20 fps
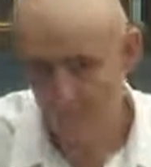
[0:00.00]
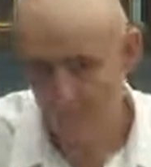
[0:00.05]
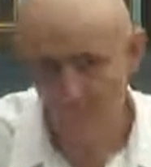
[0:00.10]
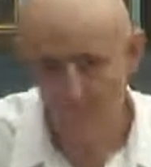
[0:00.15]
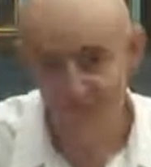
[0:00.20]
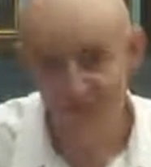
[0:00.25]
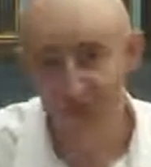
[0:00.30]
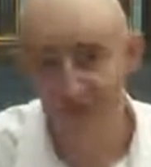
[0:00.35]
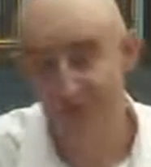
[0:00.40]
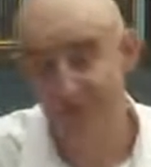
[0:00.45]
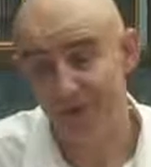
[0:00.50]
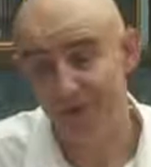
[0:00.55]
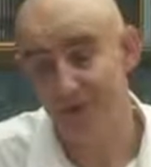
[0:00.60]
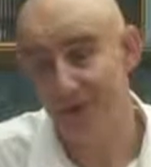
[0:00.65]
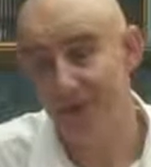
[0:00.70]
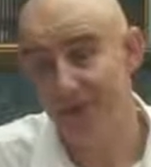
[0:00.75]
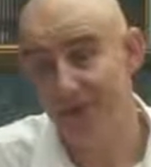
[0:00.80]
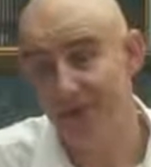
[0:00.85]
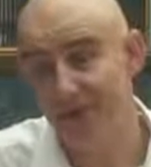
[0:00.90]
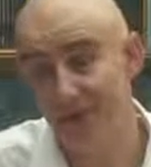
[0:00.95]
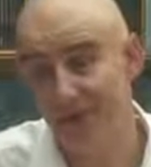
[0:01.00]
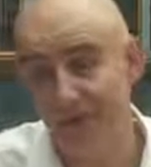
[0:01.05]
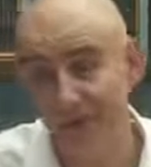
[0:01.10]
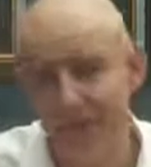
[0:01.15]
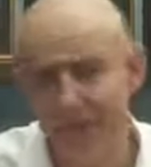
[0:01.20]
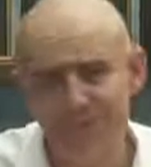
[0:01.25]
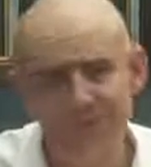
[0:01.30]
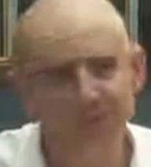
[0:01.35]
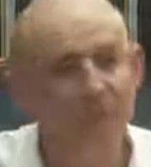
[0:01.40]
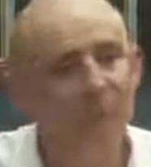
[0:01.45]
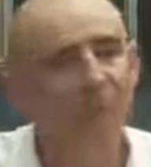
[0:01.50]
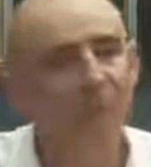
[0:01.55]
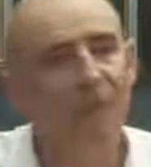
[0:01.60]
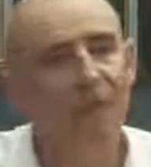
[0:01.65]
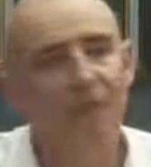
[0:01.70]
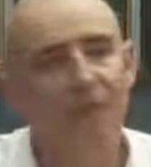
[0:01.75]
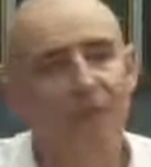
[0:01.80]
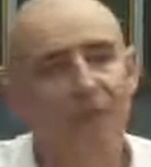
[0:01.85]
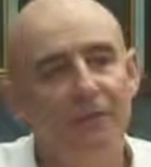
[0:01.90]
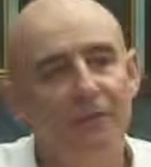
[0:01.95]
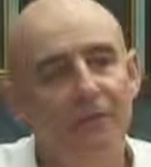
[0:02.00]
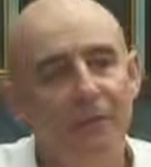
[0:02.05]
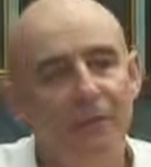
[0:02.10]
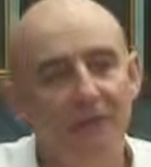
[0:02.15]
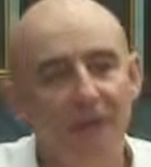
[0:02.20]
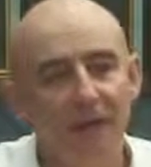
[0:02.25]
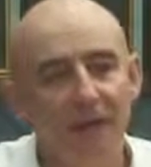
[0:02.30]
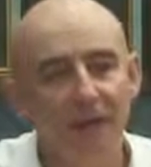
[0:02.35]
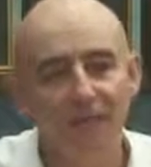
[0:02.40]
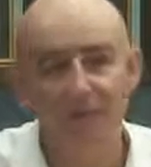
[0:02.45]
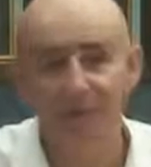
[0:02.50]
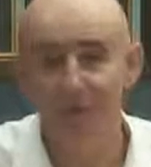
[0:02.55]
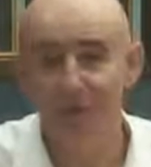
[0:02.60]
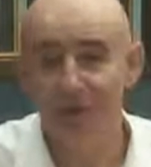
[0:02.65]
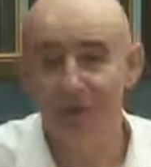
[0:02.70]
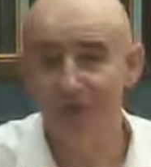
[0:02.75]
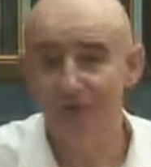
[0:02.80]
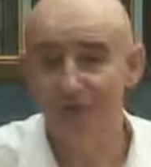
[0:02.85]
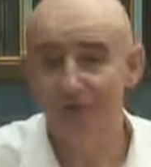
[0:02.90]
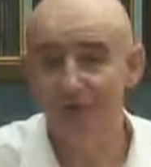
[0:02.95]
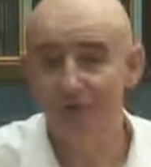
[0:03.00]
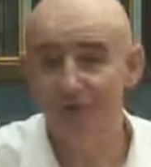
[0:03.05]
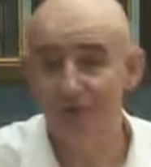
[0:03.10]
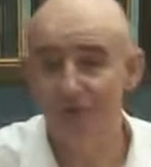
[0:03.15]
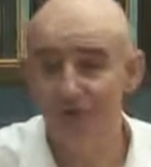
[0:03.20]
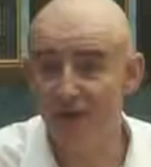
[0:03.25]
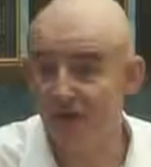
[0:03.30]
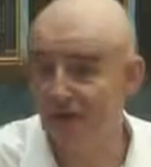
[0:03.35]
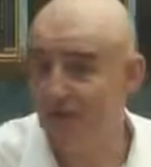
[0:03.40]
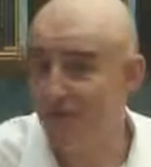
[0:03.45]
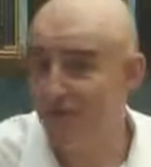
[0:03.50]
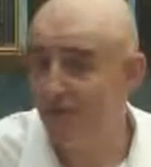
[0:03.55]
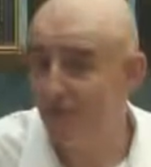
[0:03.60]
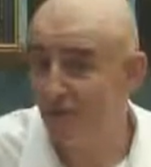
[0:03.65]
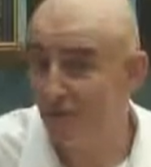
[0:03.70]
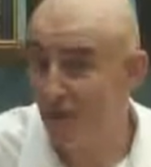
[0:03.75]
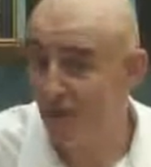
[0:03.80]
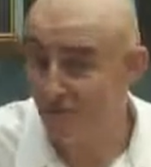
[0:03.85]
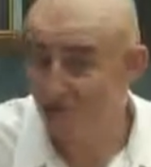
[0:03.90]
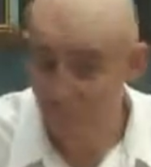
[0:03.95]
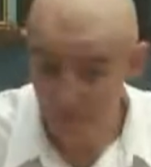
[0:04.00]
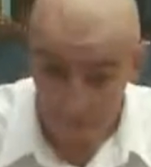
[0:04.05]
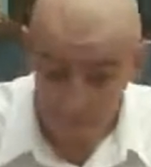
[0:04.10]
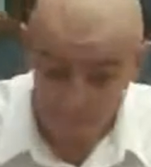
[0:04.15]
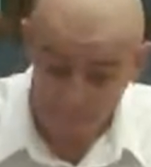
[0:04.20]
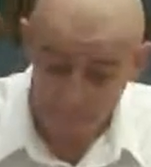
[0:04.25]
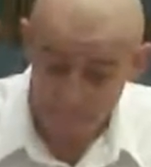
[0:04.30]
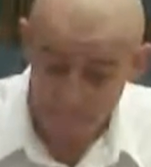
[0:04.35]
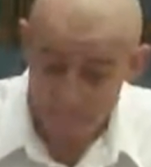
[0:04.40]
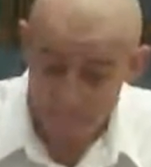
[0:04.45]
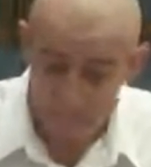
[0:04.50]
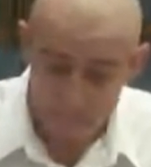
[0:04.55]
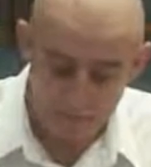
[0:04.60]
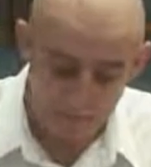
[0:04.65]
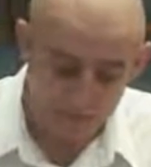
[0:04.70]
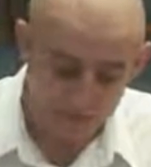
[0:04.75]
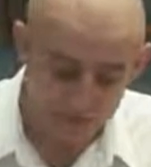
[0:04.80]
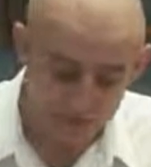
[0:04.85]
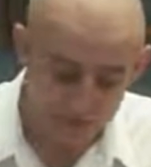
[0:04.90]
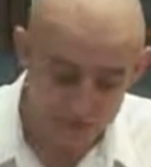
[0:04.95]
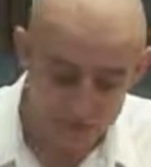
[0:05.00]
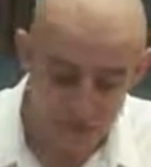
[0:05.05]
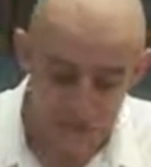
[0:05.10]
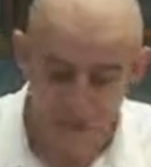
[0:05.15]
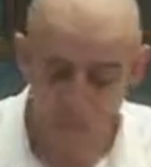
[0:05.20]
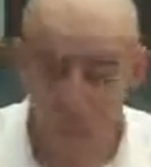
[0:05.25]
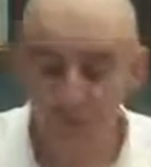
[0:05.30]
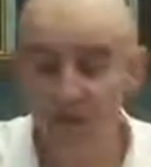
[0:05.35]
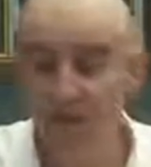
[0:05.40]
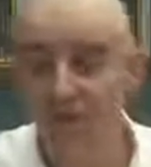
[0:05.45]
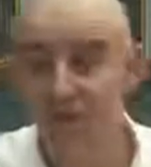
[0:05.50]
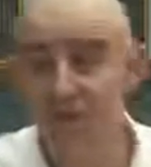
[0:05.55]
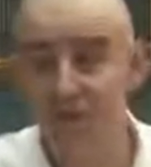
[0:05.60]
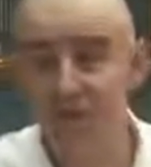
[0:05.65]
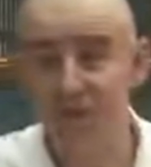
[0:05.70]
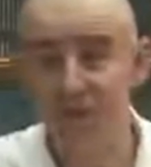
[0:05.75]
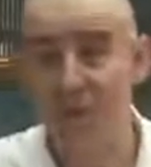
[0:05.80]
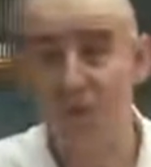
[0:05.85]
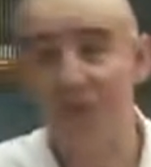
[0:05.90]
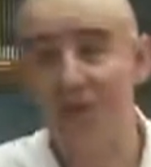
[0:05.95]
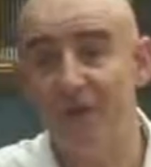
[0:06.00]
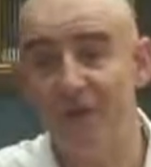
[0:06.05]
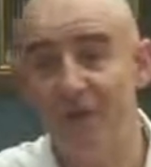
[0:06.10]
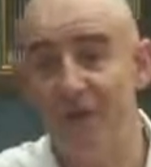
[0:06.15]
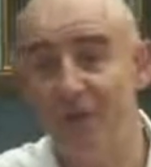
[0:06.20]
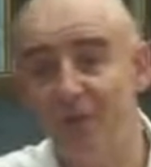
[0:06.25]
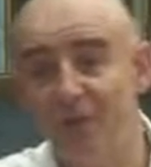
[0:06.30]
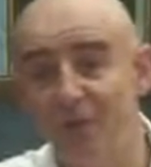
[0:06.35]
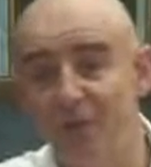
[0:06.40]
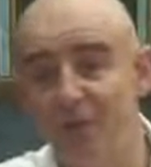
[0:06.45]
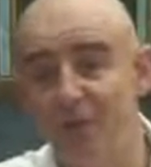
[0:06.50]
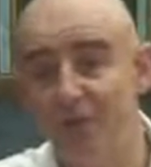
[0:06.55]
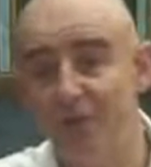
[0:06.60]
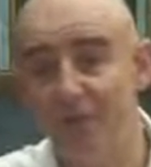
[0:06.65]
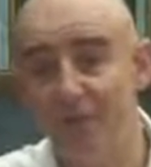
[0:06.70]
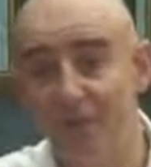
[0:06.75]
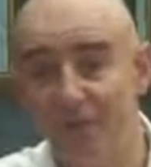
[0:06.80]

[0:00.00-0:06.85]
There's a lovely word in it. The ever present jasmine rice. So, as always, the recipe's down